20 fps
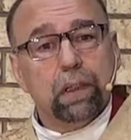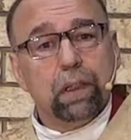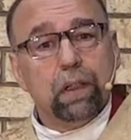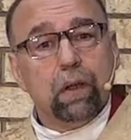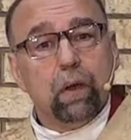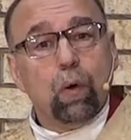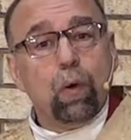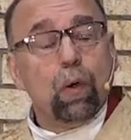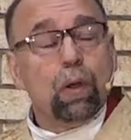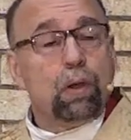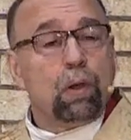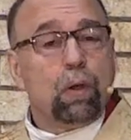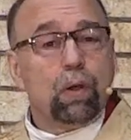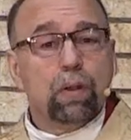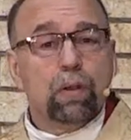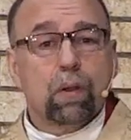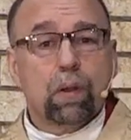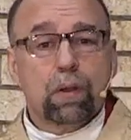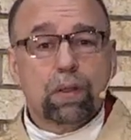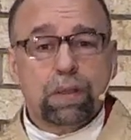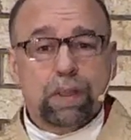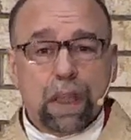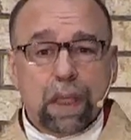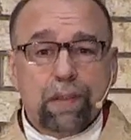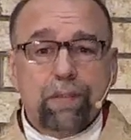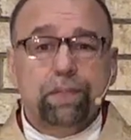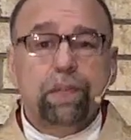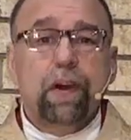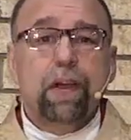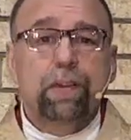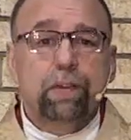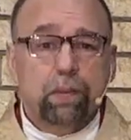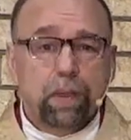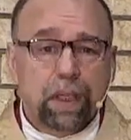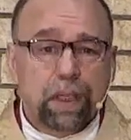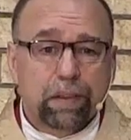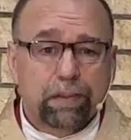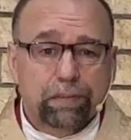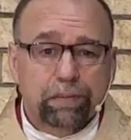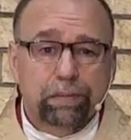Or send Father
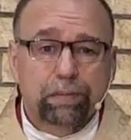Eve.